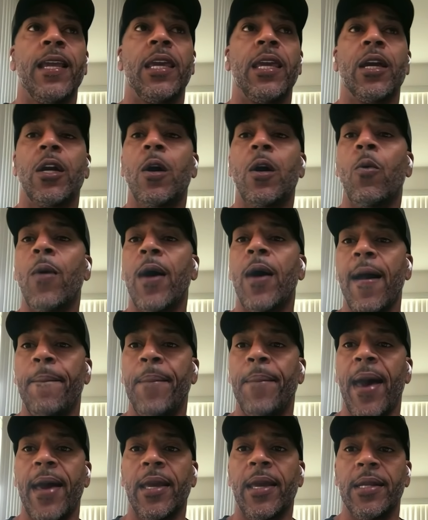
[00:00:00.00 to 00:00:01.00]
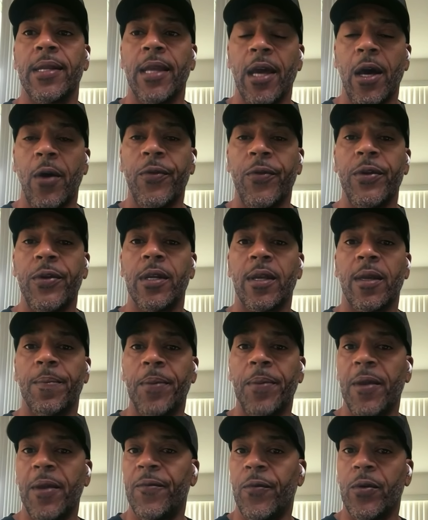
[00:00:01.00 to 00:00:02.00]
and get Kawhi back and healthy
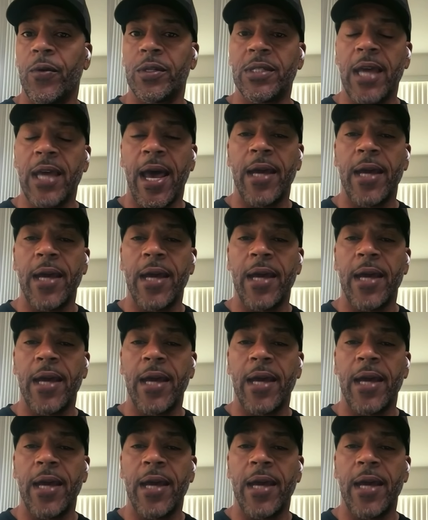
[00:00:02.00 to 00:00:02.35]
to compete for